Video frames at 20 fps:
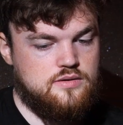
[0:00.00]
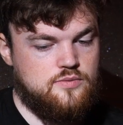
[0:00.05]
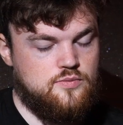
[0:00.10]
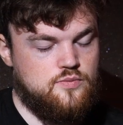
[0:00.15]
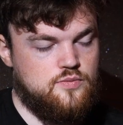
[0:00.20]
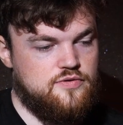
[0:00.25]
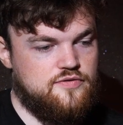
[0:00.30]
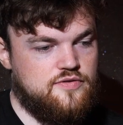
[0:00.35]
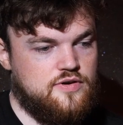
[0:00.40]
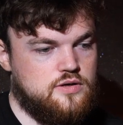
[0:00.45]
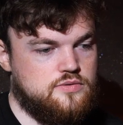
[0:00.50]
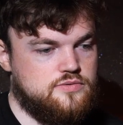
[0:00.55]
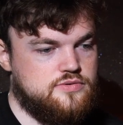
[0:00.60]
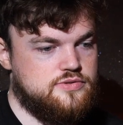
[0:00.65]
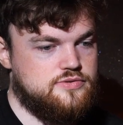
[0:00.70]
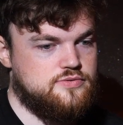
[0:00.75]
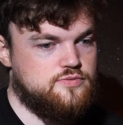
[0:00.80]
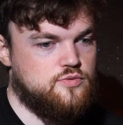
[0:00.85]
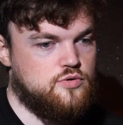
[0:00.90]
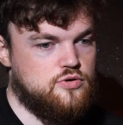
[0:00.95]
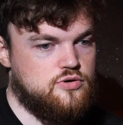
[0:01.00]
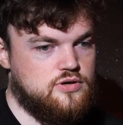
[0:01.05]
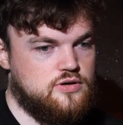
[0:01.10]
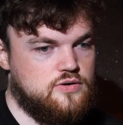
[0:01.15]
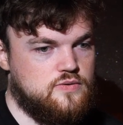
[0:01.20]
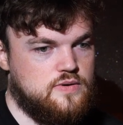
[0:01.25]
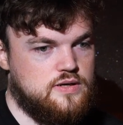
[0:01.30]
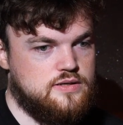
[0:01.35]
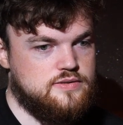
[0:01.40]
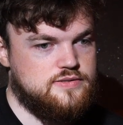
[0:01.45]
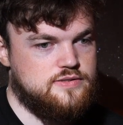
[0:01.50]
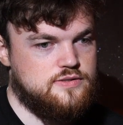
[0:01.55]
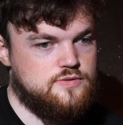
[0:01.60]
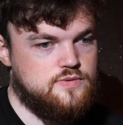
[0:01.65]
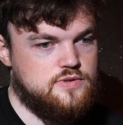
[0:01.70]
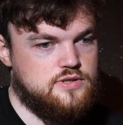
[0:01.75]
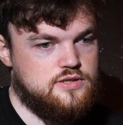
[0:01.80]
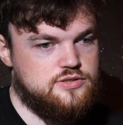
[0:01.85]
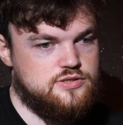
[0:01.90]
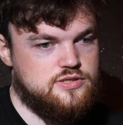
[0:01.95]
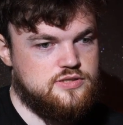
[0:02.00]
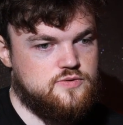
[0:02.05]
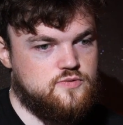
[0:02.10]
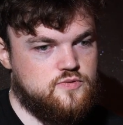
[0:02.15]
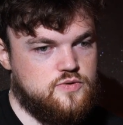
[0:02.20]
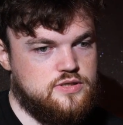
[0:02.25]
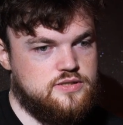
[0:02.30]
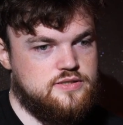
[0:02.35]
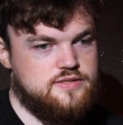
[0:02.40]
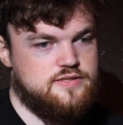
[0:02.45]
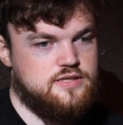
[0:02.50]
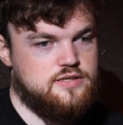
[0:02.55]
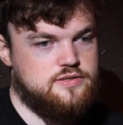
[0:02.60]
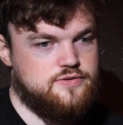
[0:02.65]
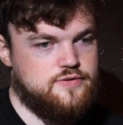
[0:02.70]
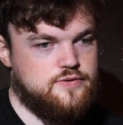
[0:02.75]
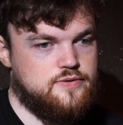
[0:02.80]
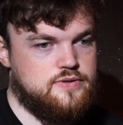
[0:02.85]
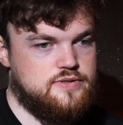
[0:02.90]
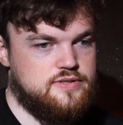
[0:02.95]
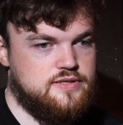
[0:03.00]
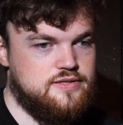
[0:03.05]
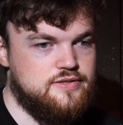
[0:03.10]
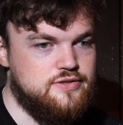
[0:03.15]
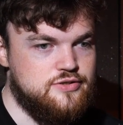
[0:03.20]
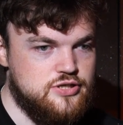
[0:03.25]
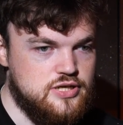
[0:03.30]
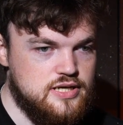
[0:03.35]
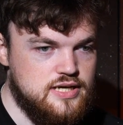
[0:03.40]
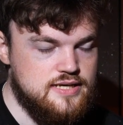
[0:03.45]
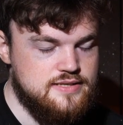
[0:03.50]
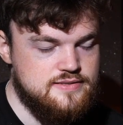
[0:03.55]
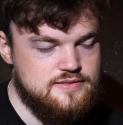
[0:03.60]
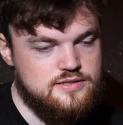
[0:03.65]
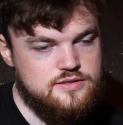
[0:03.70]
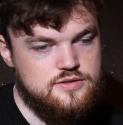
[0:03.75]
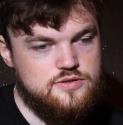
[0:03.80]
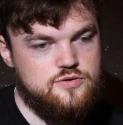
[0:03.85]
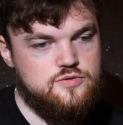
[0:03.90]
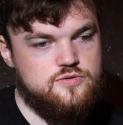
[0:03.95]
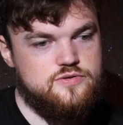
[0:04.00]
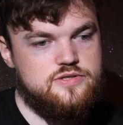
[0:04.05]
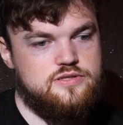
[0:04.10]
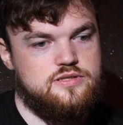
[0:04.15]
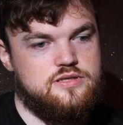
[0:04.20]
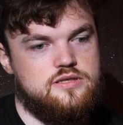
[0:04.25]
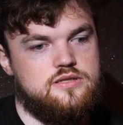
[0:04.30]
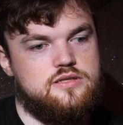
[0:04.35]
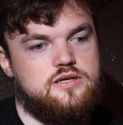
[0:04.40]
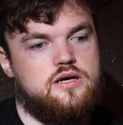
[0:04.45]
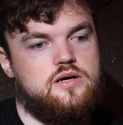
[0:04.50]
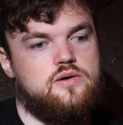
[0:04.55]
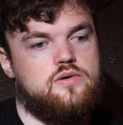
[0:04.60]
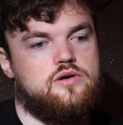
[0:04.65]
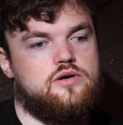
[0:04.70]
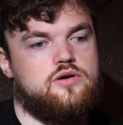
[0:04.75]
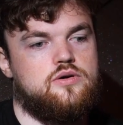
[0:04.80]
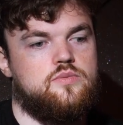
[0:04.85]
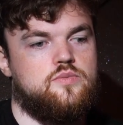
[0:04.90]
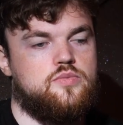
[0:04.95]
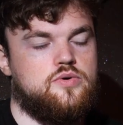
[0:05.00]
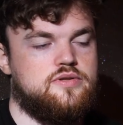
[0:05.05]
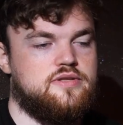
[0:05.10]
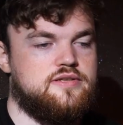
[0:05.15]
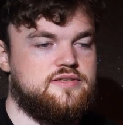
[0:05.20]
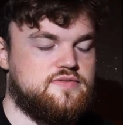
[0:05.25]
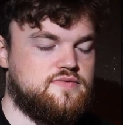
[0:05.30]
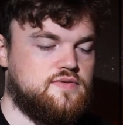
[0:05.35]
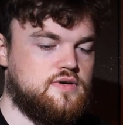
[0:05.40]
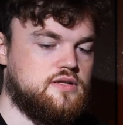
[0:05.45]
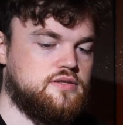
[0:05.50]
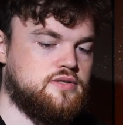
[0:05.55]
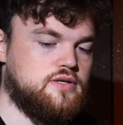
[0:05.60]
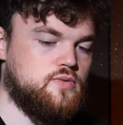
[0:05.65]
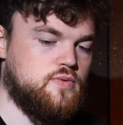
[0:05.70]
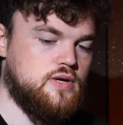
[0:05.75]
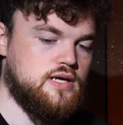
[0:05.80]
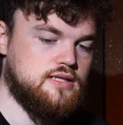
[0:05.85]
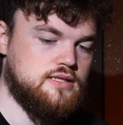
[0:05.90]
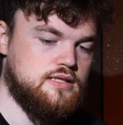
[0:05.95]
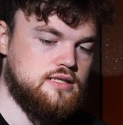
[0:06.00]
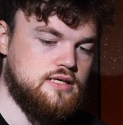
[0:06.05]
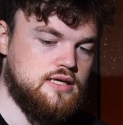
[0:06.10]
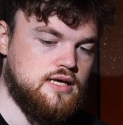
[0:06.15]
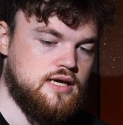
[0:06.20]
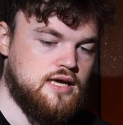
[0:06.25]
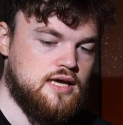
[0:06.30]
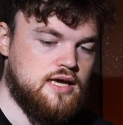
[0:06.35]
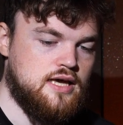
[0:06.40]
without workarounds, so we can just create design token in JS and use it in our components file directly